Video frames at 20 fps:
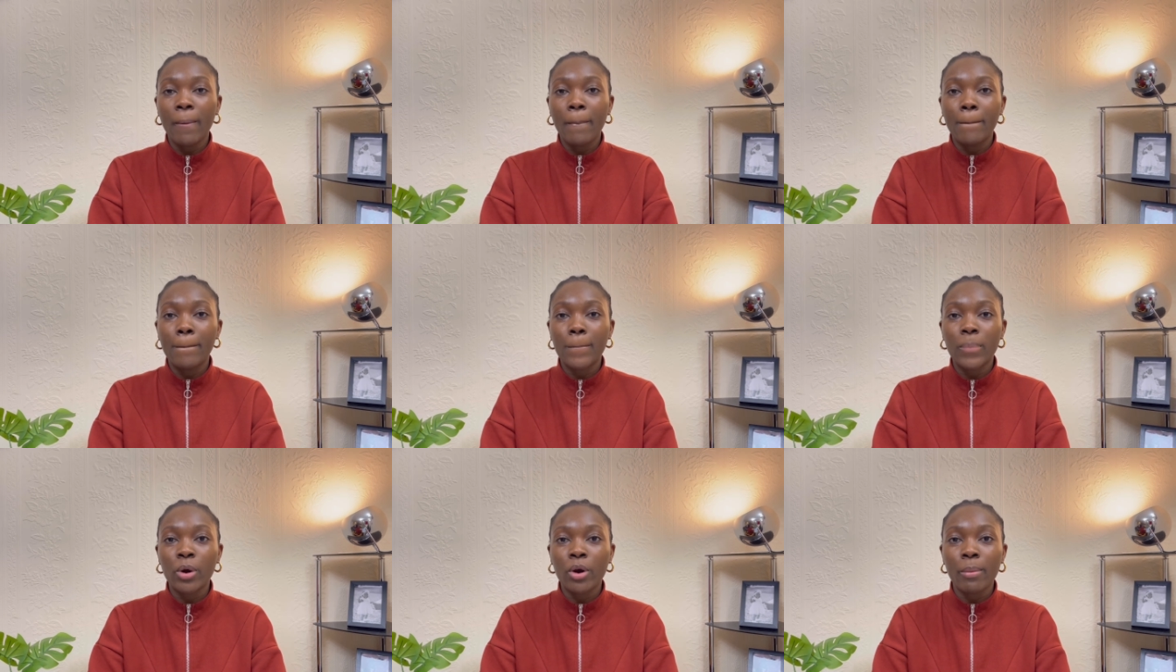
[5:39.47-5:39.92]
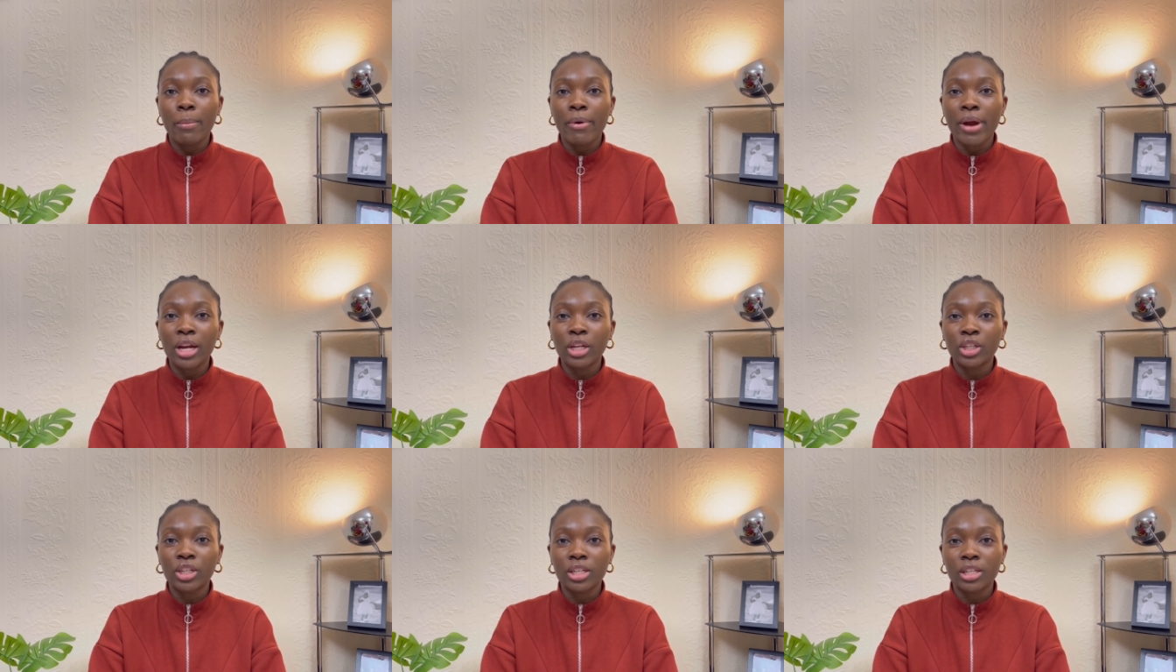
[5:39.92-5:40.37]
more
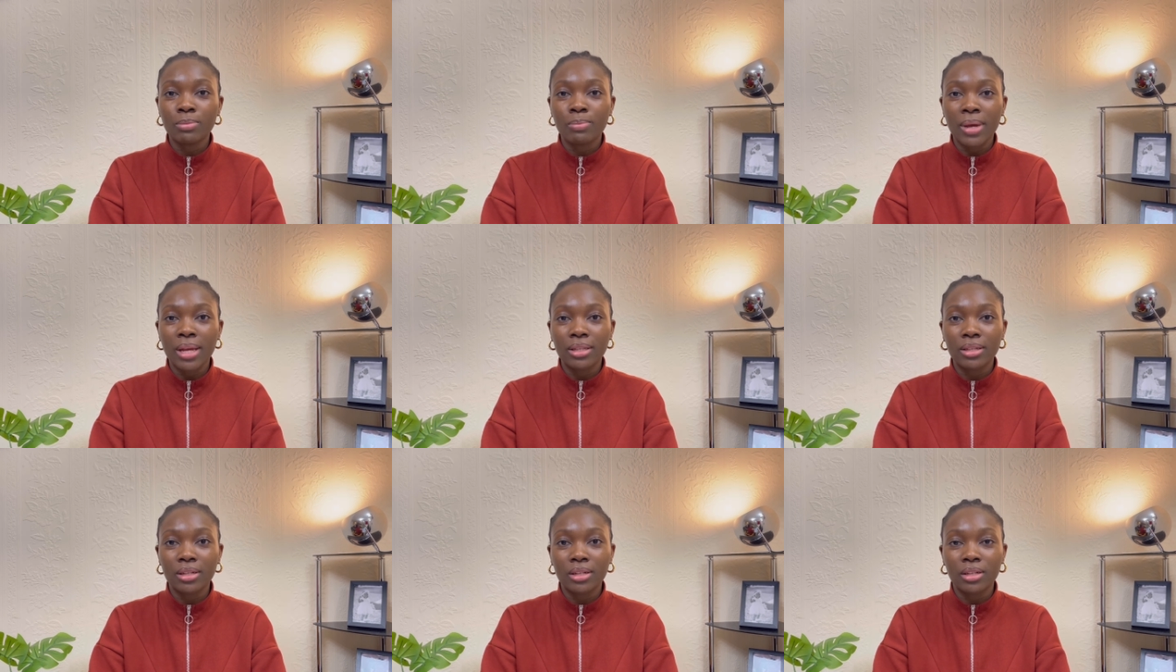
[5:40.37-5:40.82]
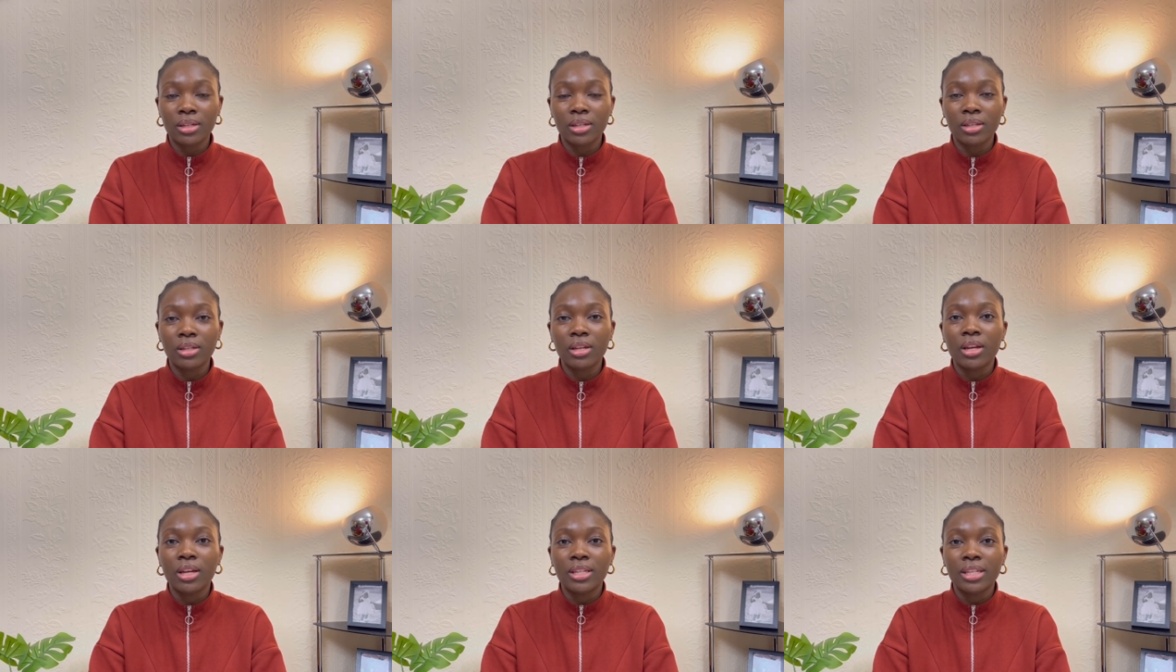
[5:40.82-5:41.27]
precious
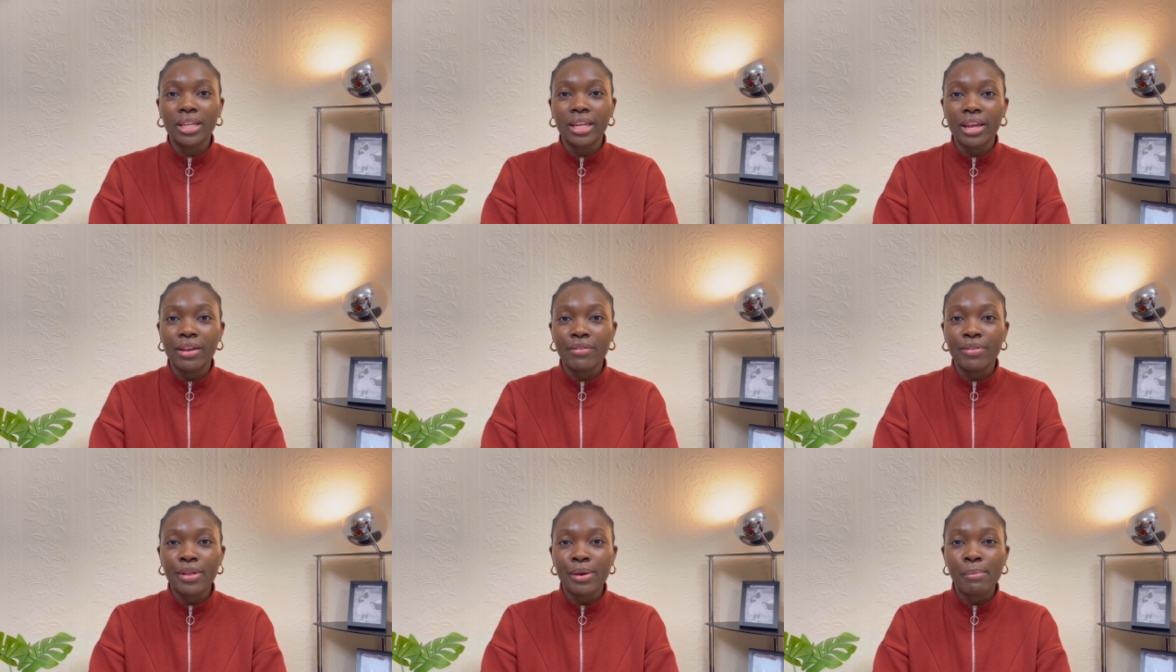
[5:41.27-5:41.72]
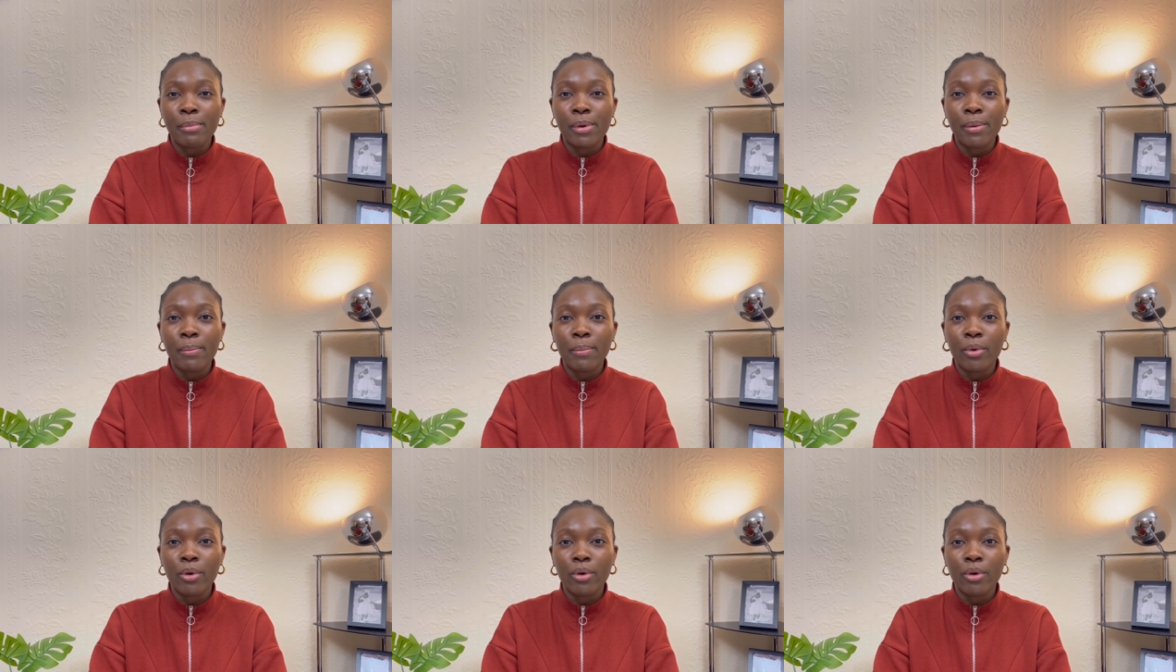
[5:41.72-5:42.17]
metals to give them a
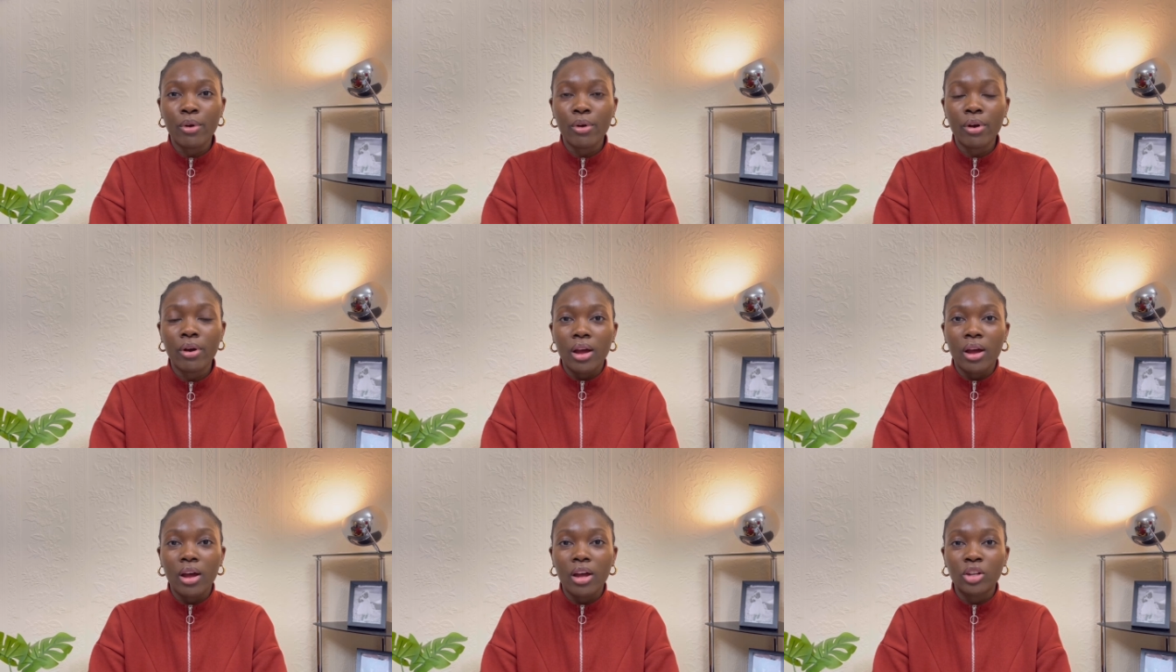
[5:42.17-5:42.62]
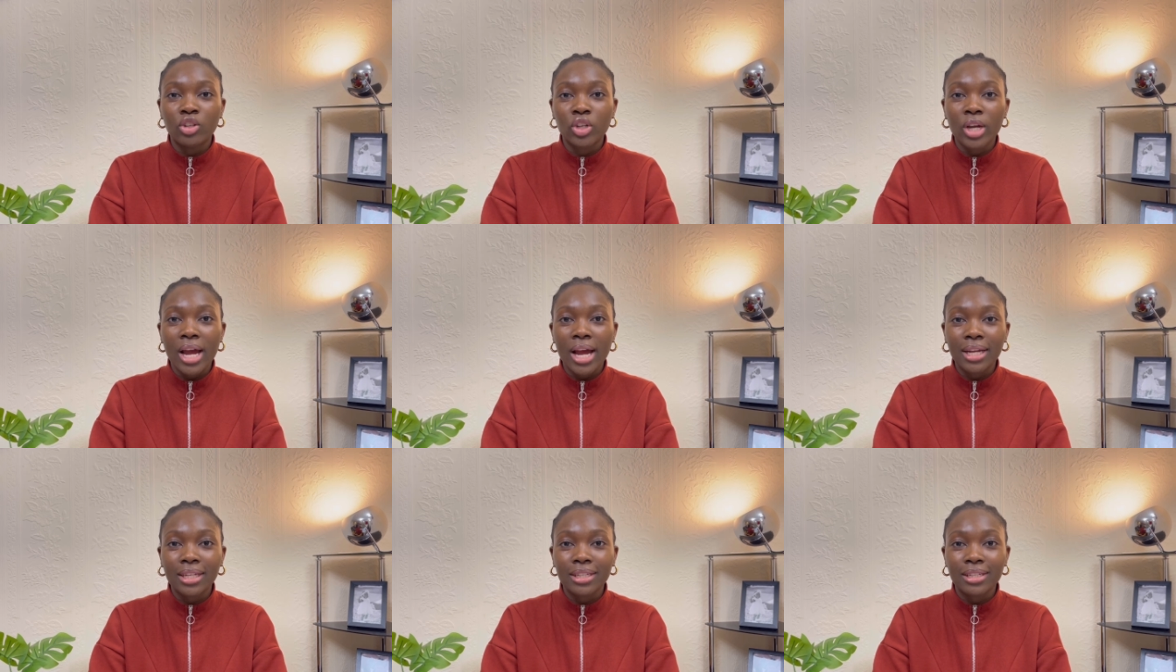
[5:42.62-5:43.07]
more
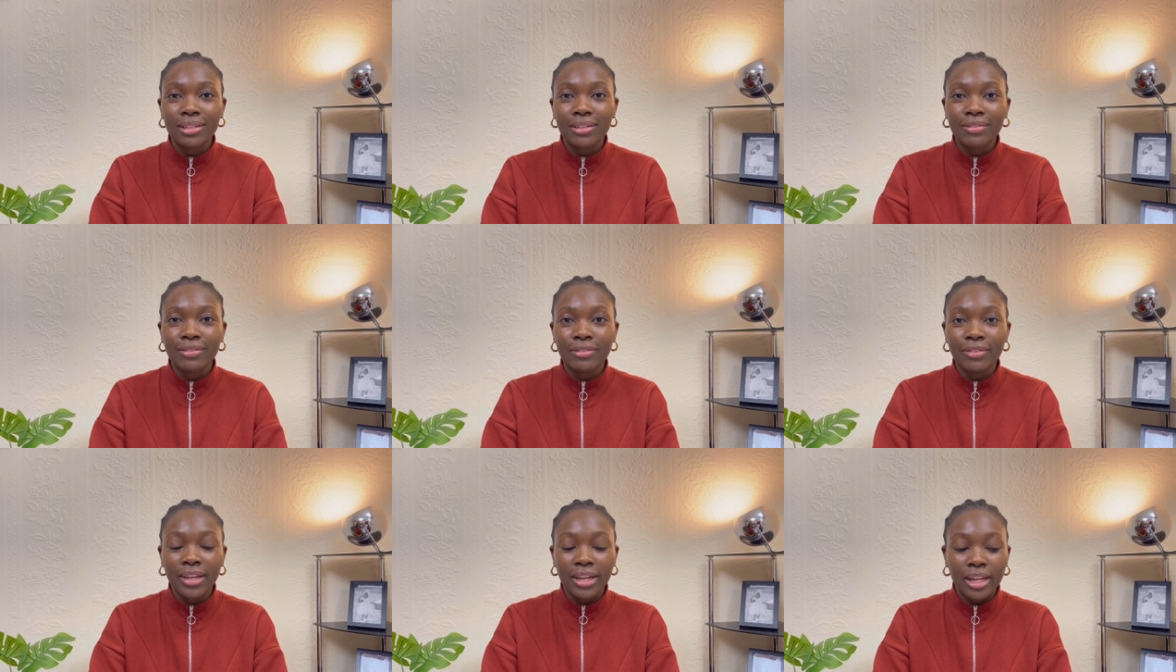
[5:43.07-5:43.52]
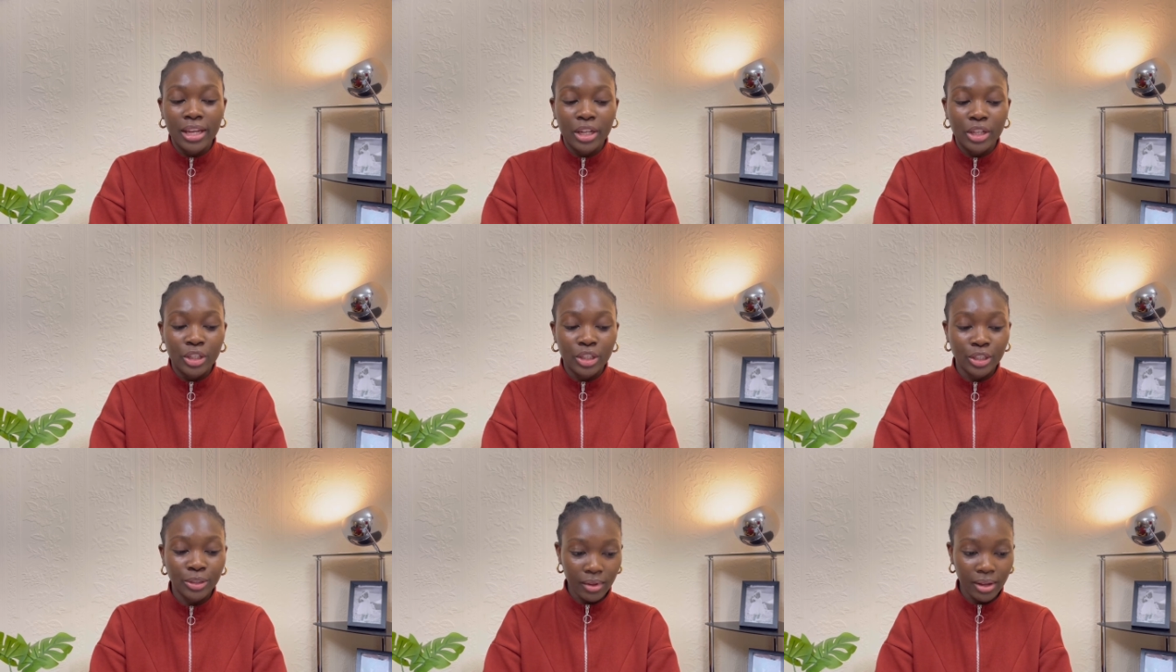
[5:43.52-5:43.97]
attractive
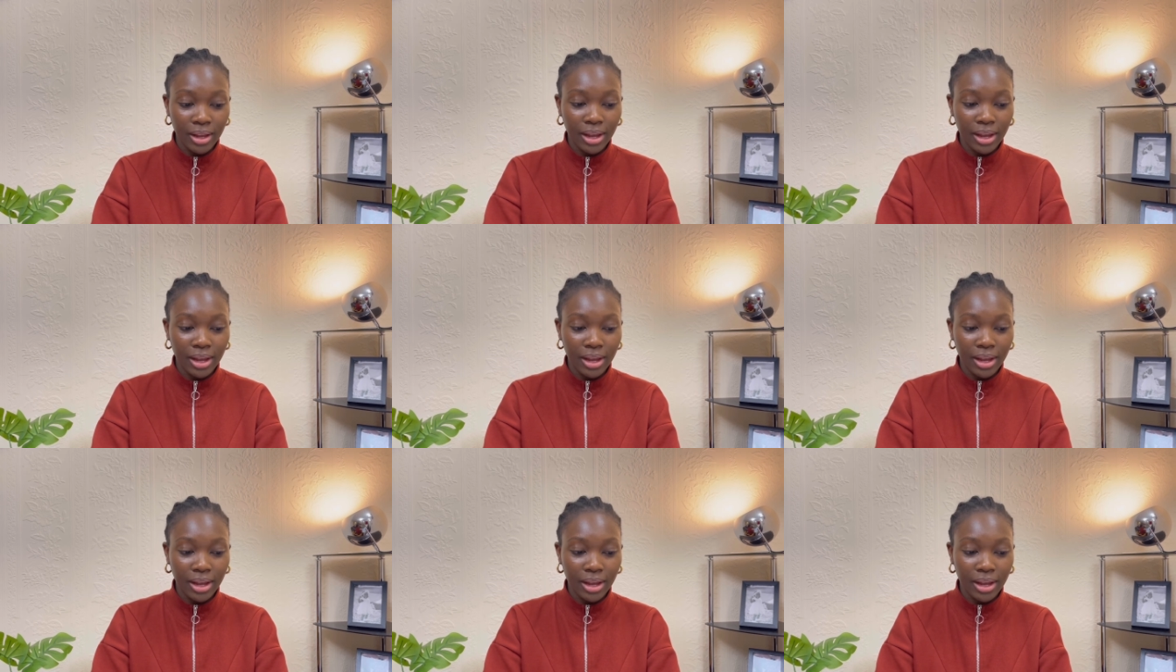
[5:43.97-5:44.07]
finish